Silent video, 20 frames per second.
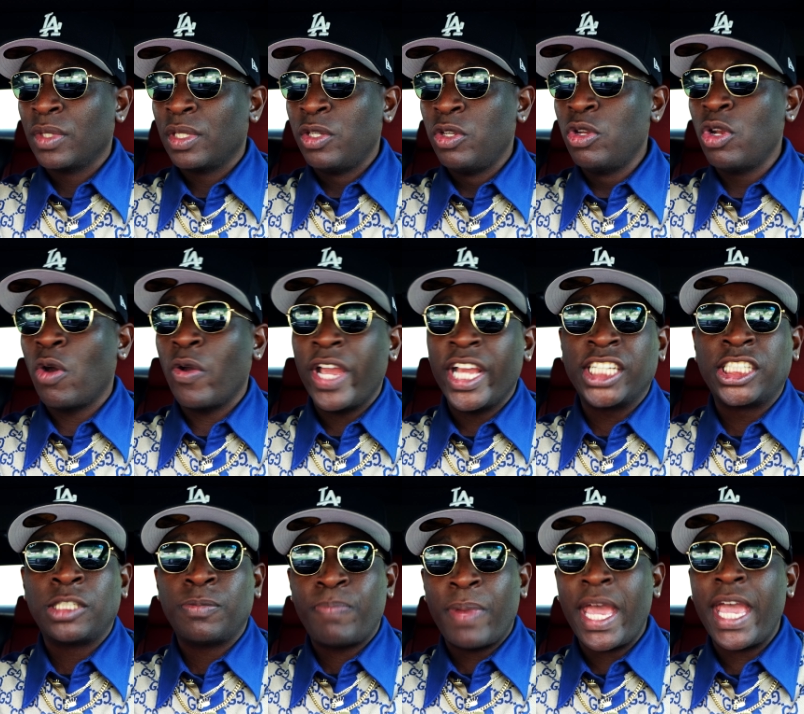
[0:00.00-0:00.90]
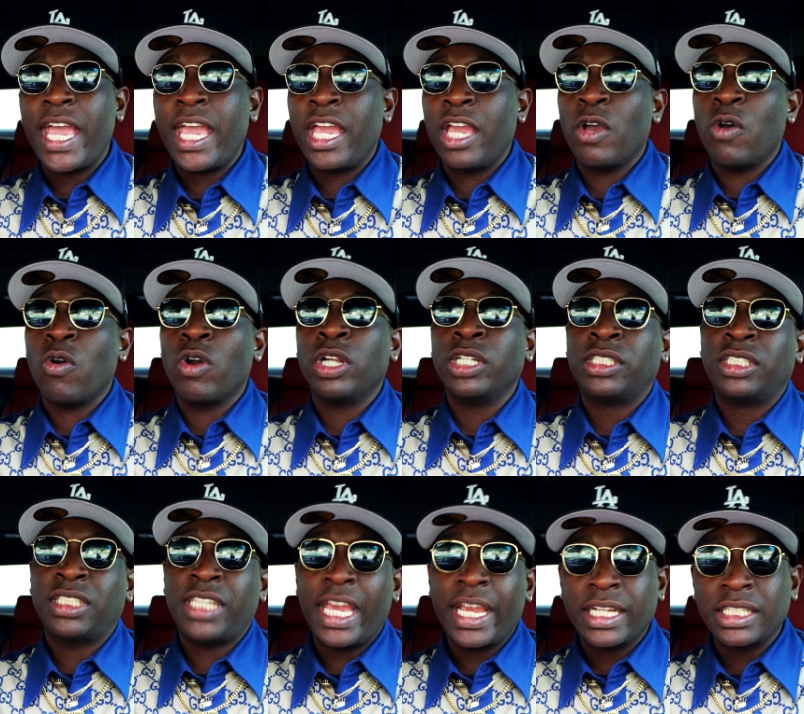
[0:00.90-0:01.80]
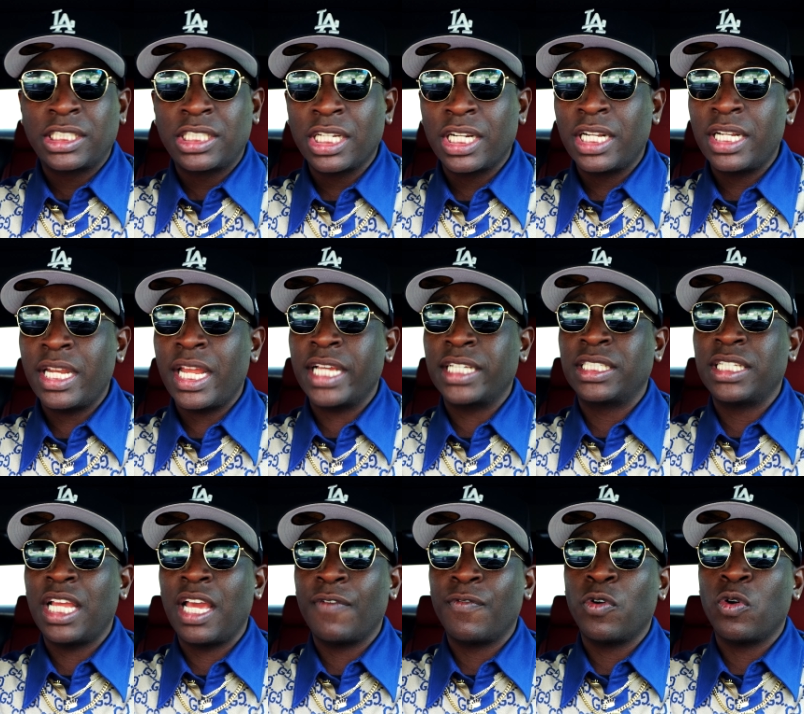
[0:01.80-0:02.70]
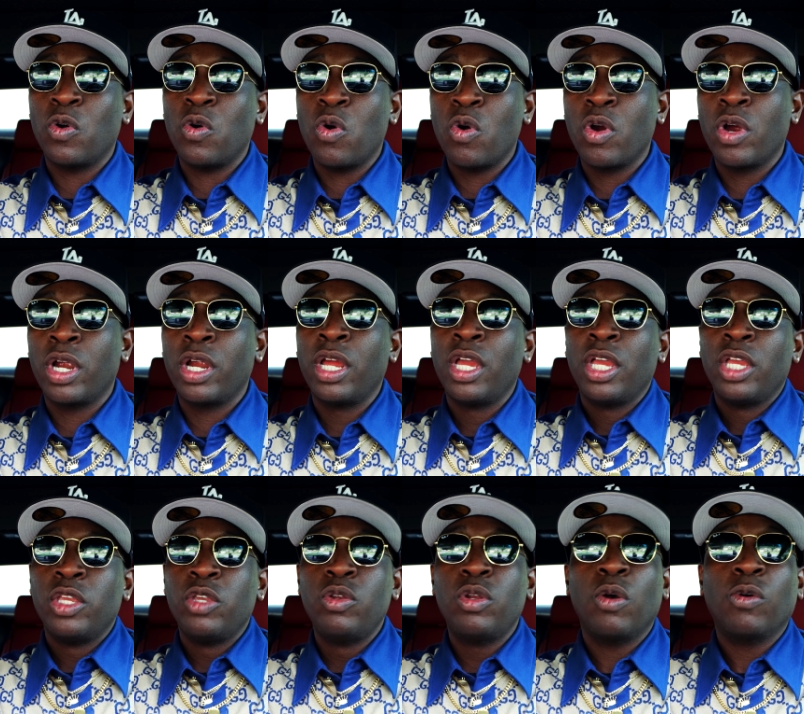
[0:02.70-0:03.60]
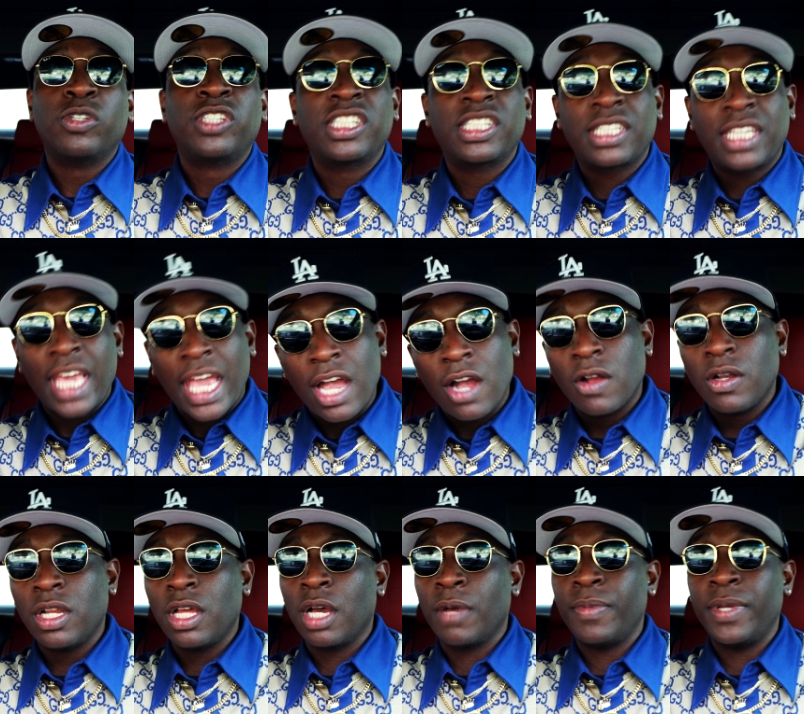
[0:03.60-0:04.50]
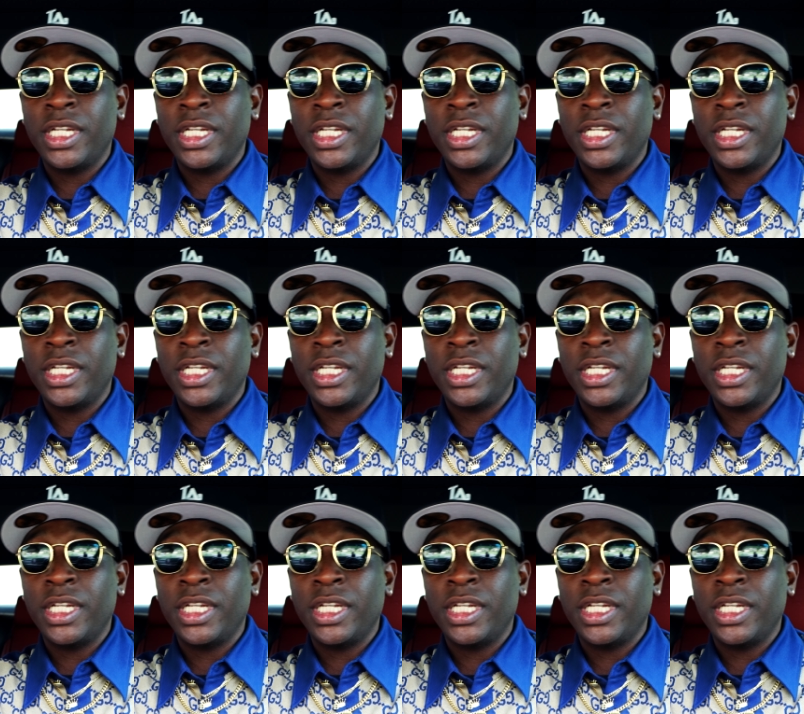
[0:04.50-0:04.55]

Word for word: you know, expand or take it to the next level or, you know, scale up?